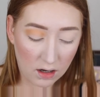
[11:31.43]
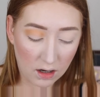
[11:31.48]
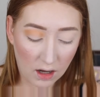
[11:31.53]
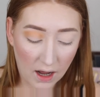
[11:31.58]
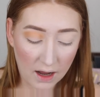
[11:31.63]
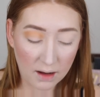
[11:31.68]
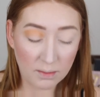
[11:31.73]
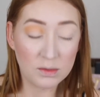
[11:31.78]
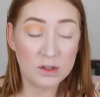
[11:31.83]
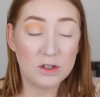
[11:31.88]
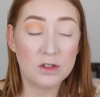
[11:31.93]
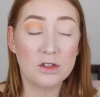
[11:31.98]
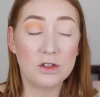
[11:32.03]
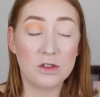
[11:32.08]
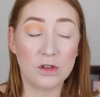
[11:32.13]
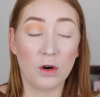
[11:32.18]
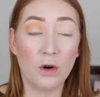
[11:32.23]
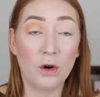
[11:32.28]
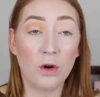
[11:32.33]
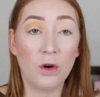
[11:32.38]
I'm
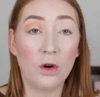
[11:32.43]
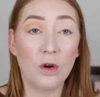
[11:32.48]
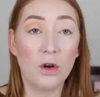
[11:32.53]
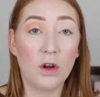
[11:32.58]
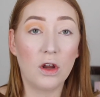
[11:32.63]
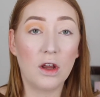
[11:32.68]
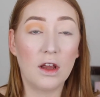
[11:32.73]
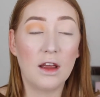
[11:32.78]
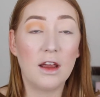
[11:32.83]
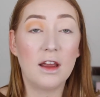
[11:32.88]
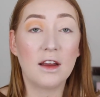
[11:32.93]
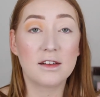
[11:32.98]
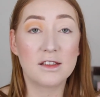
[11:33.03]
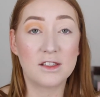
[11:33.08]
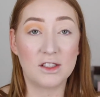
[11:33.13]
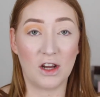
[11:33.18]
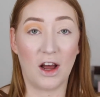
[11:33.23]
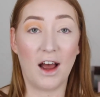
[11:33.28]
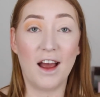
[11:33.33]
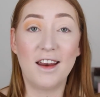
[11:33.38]
so
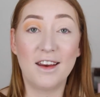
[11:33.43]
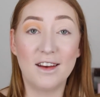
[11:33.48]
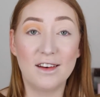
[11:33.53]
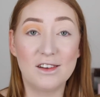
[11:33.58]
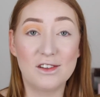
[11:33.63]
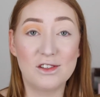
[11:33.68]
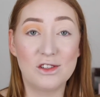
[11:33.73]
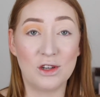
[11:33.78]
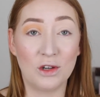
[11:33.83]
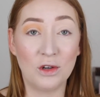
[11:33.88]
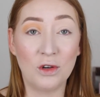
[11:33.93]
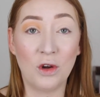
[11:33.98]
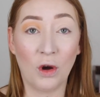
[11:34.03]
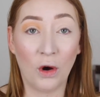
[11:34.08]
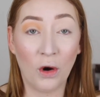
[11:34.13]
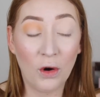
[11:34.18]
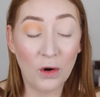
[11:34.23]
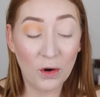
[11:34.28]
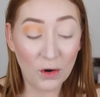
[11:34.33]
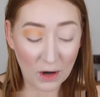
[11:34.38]
excited to
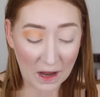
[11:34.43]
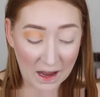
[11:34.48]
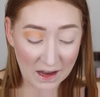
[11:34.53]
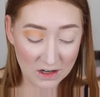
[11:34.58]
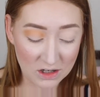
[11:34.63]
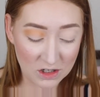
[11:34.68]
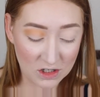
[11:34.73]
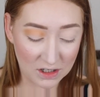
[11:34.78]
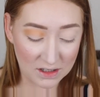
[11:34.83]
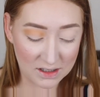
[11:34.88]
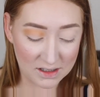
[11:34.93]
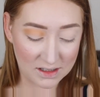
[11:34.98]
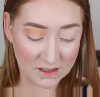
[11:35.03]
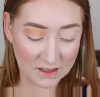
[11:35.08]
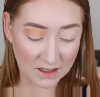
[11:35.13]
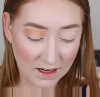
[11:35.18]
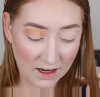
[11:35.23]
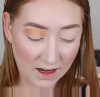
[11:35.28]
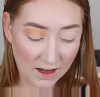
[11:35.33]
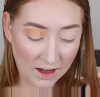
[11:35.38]
go and just